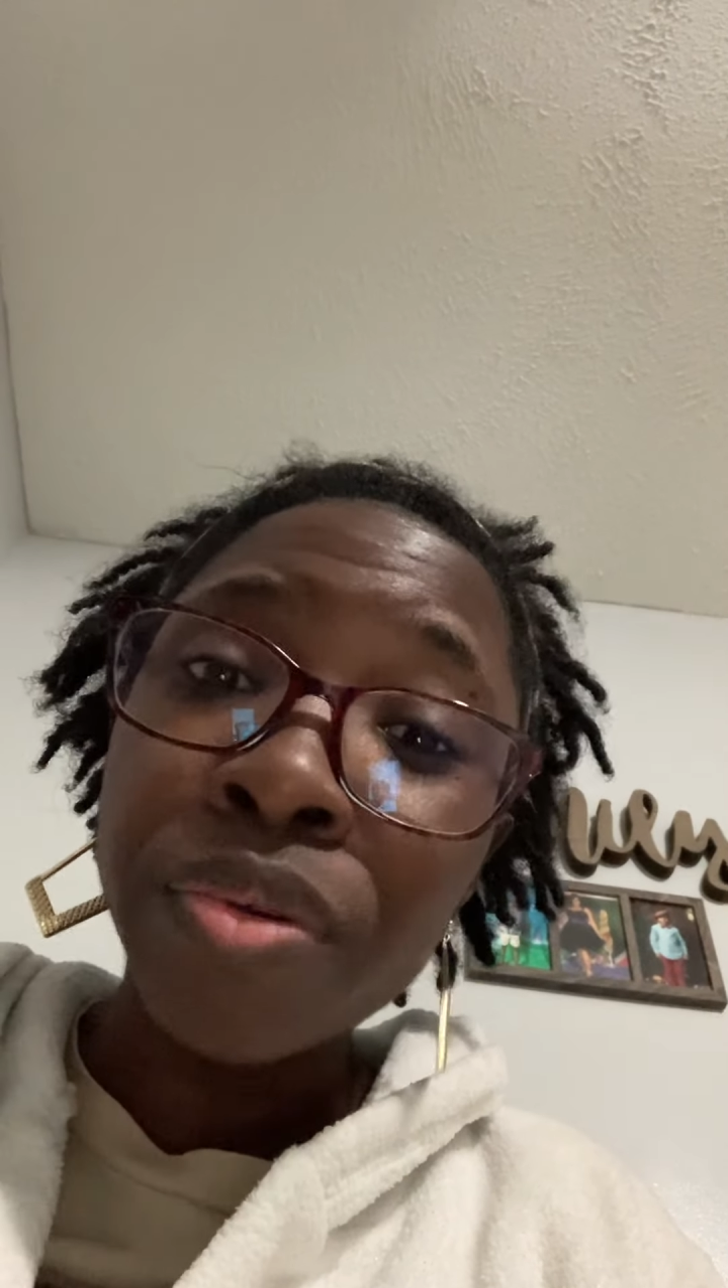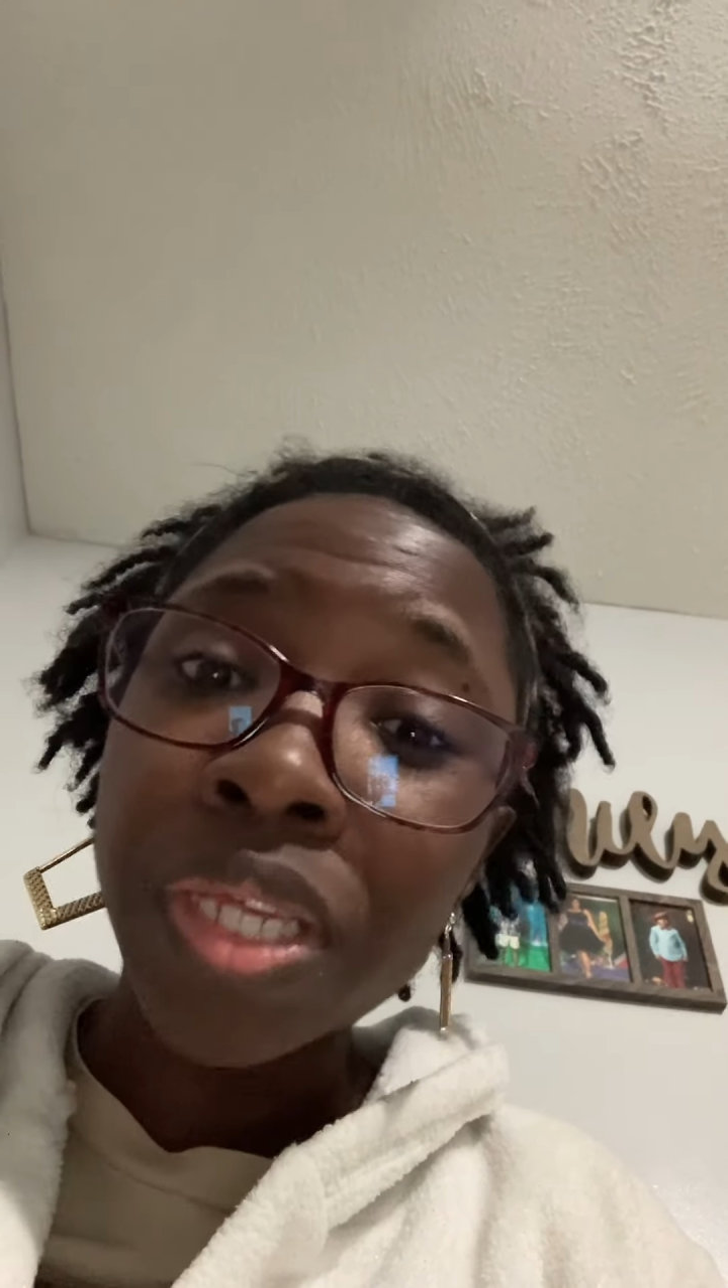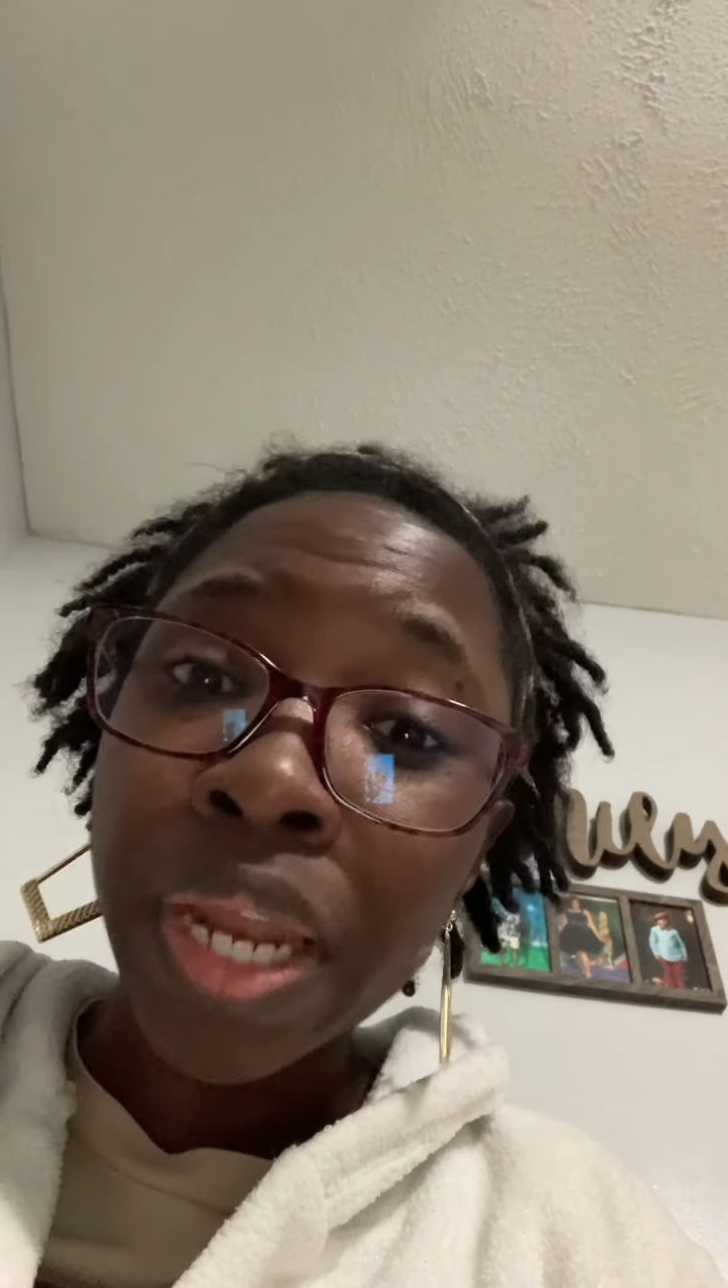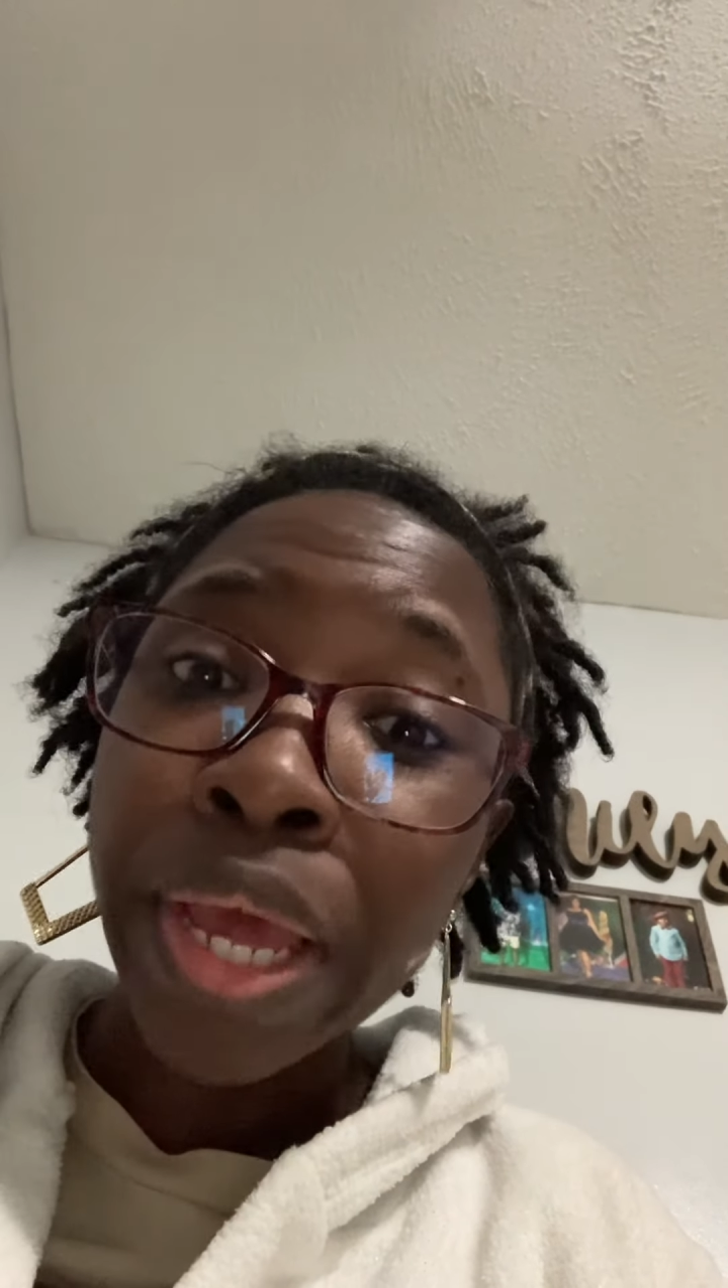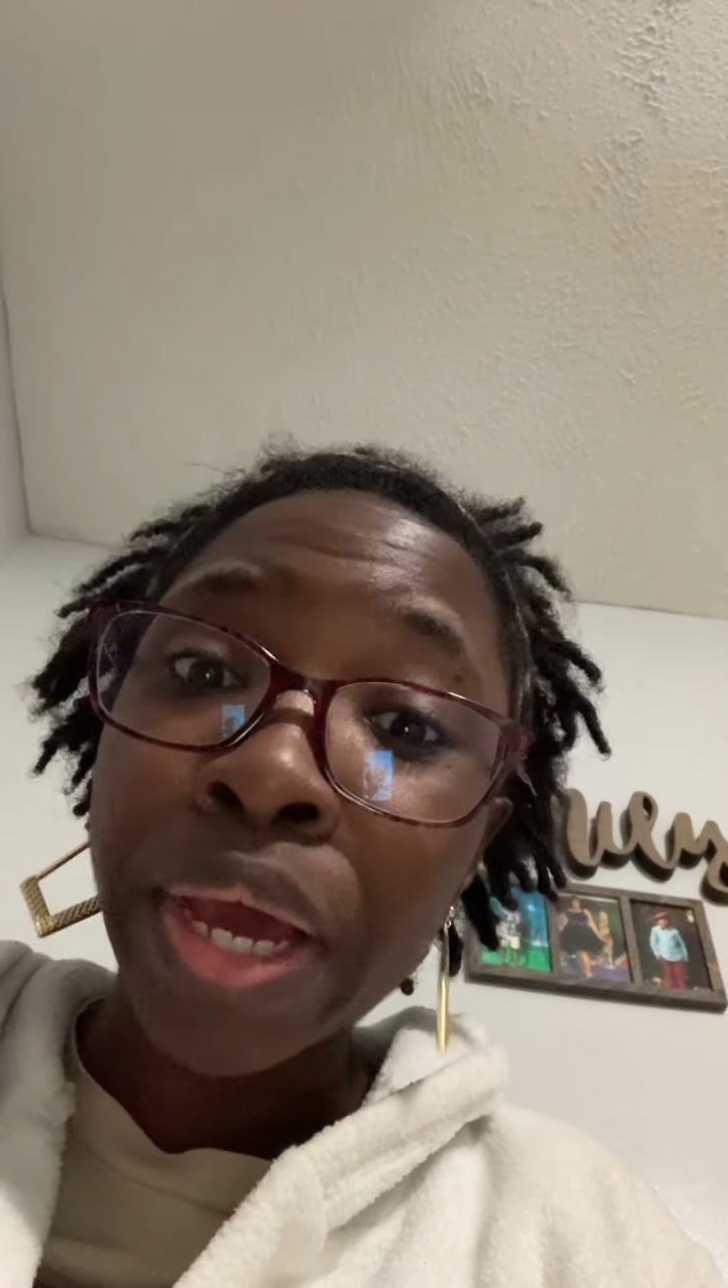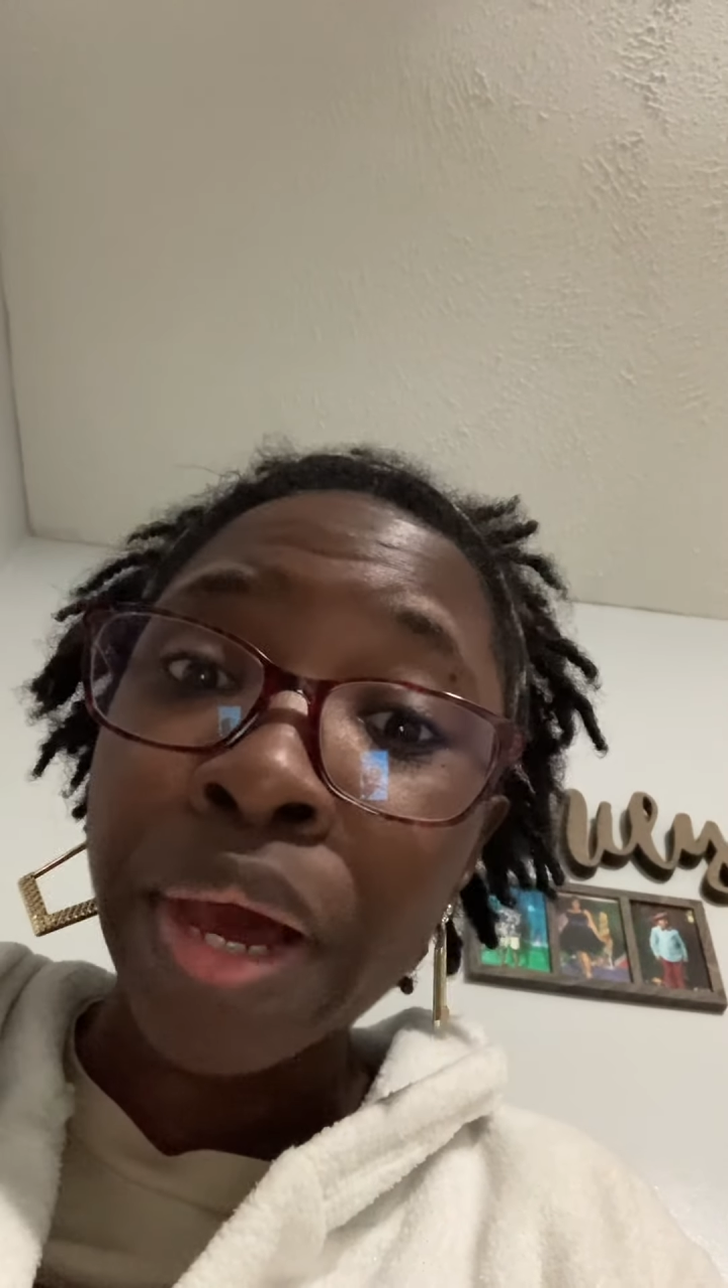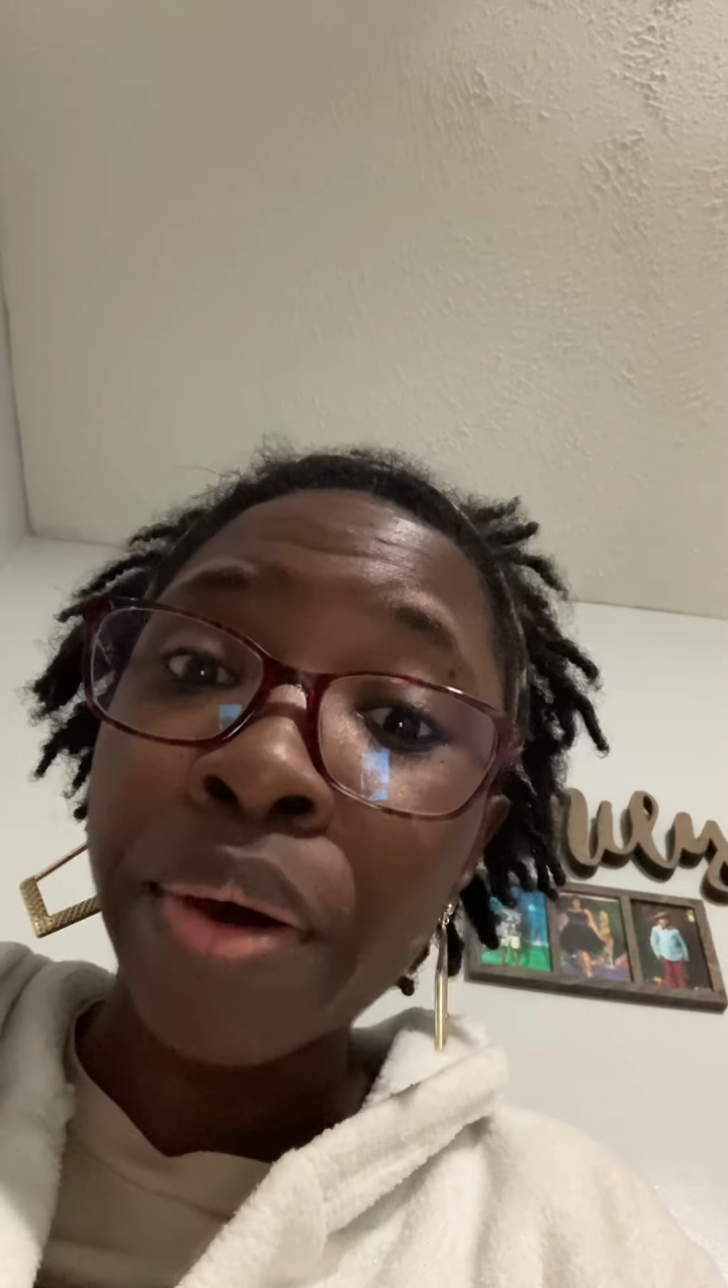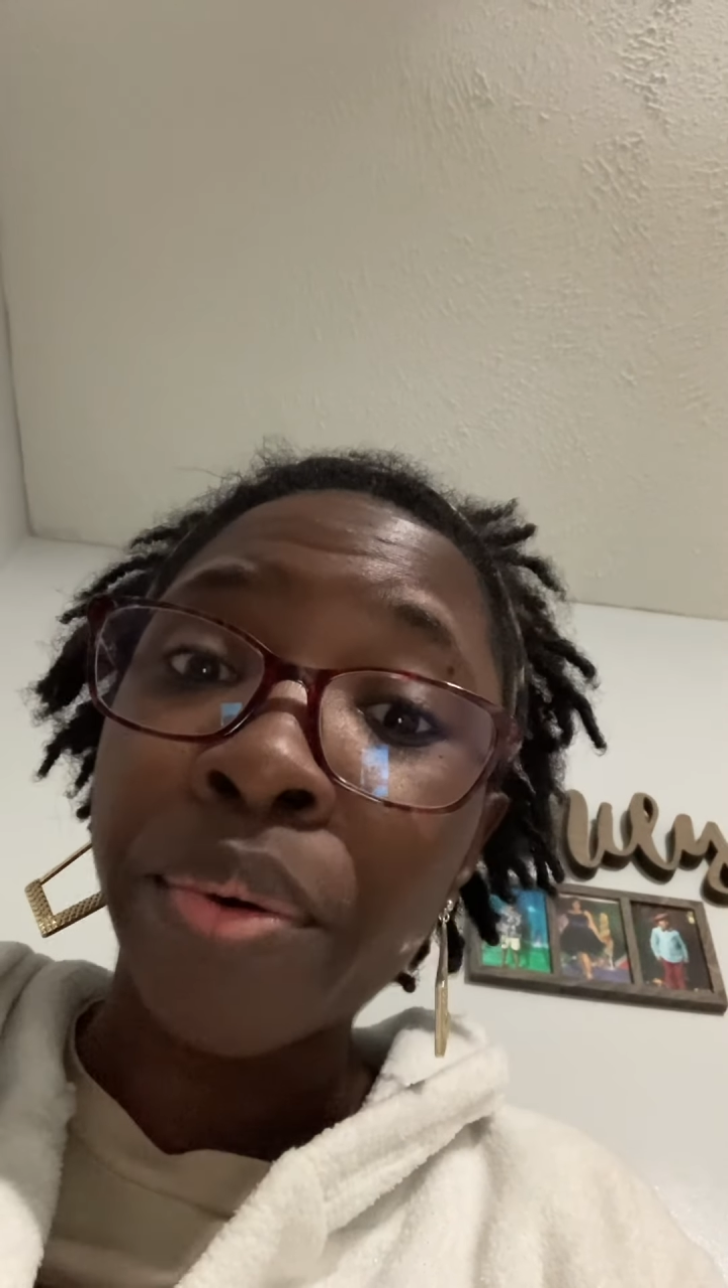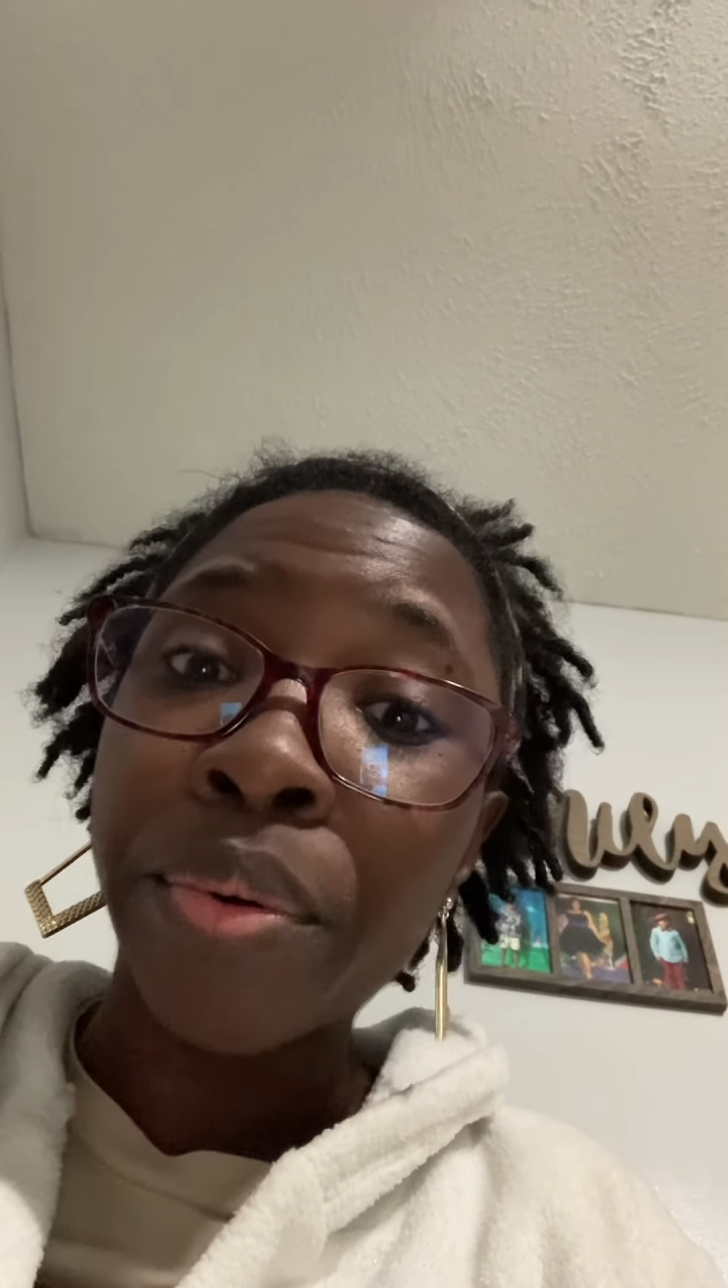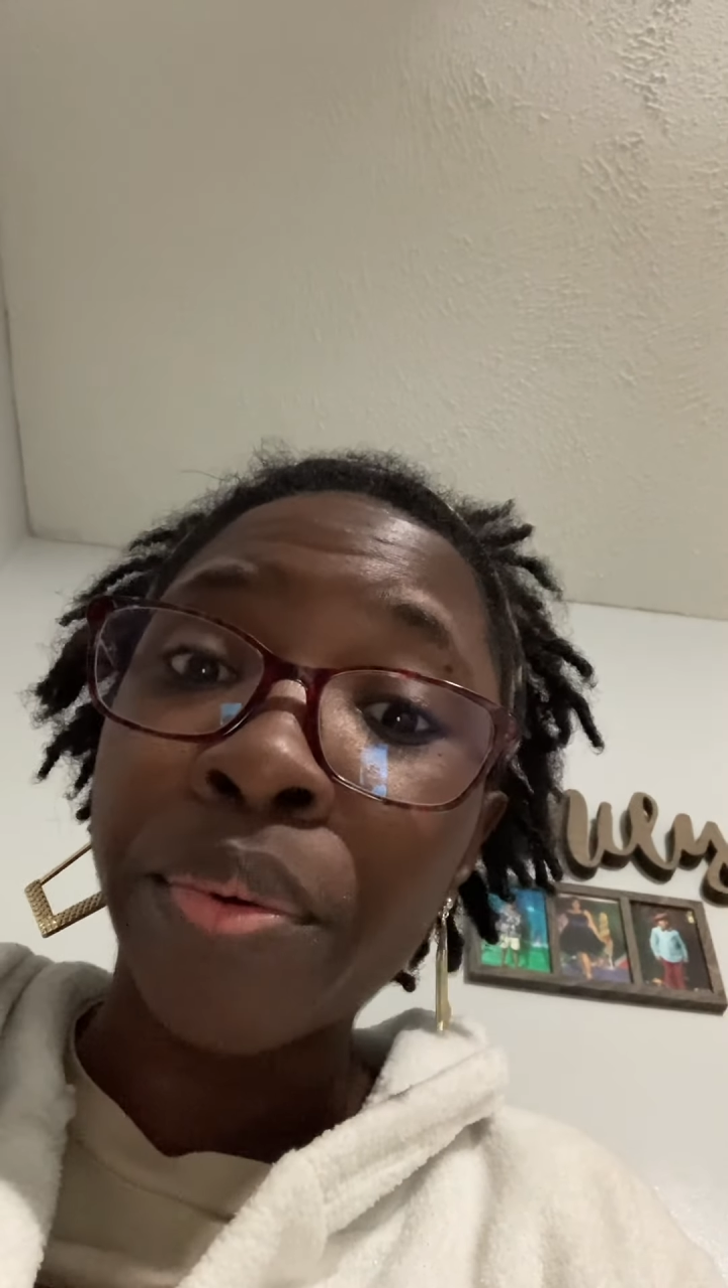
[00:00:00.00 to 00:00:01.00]
to let
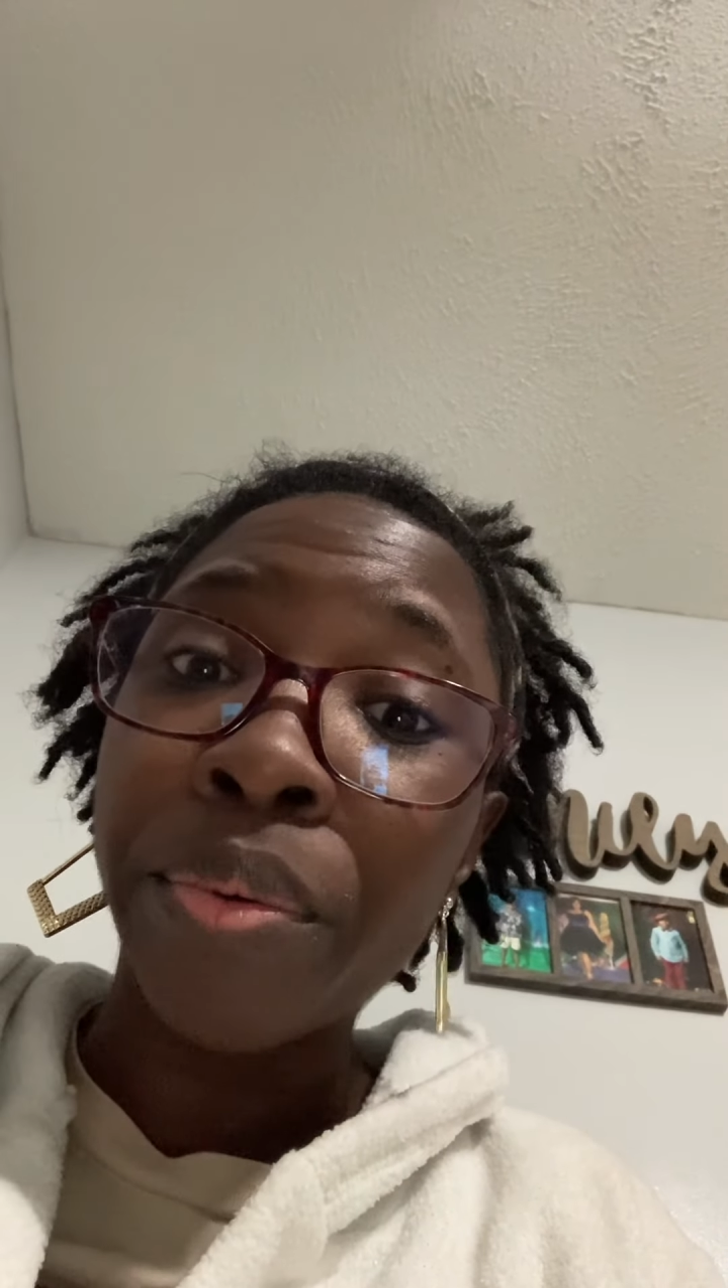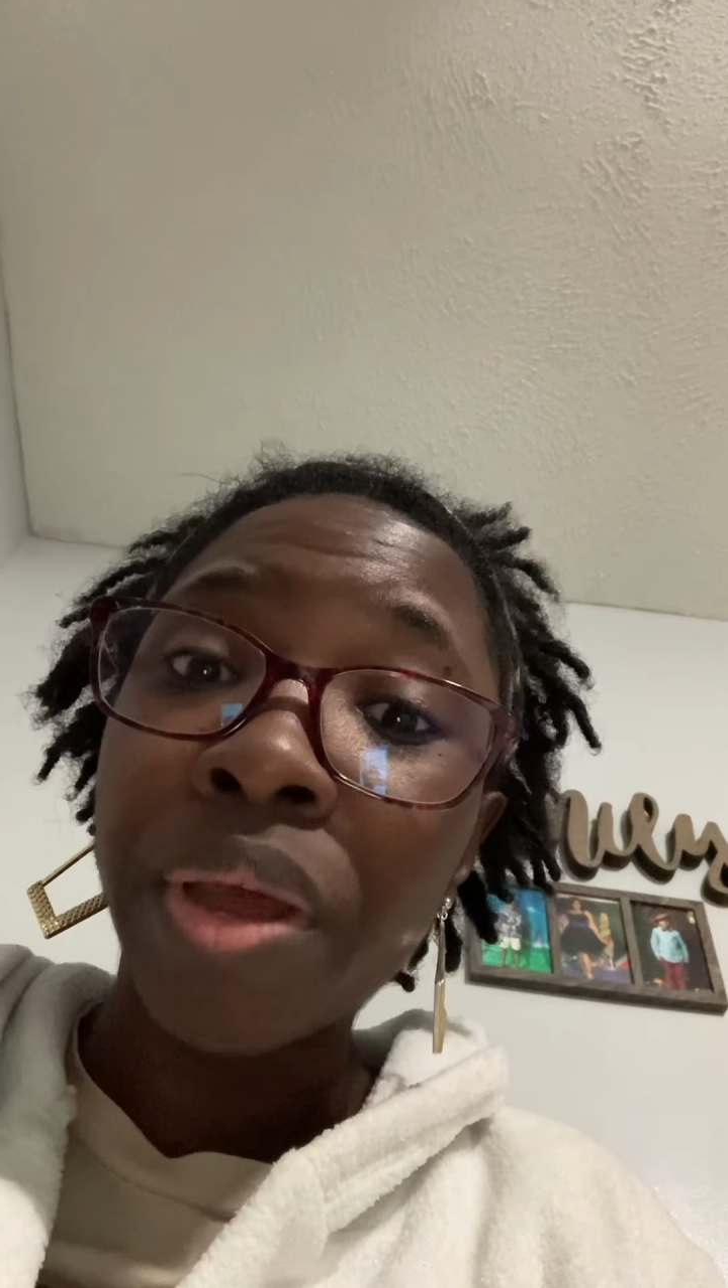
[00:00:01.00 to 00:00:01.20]
go